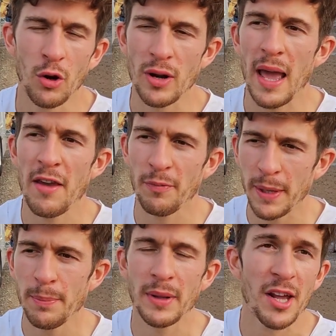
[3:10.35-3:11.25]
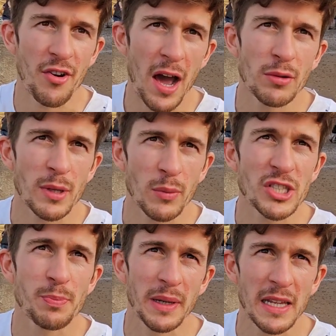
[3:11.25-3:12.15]
or I have people around me
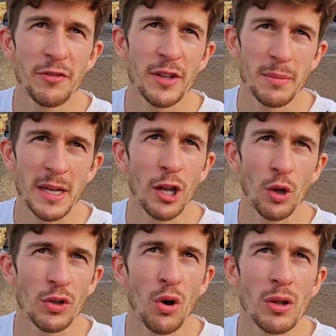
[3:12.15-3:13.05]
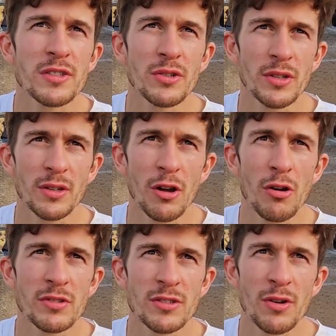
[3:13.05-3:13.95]
which believe in me a lot also,
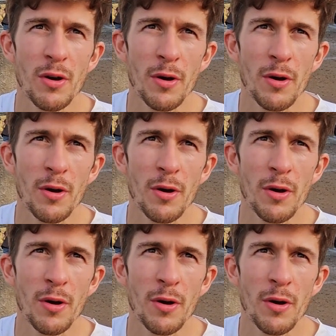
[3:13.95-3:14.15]
so